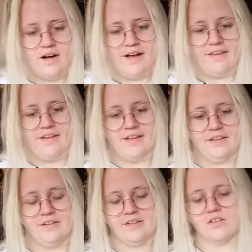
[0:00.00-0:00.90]
And
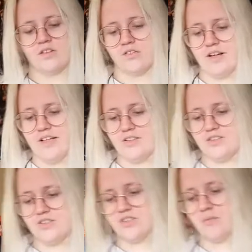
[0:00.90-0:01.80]
then Grace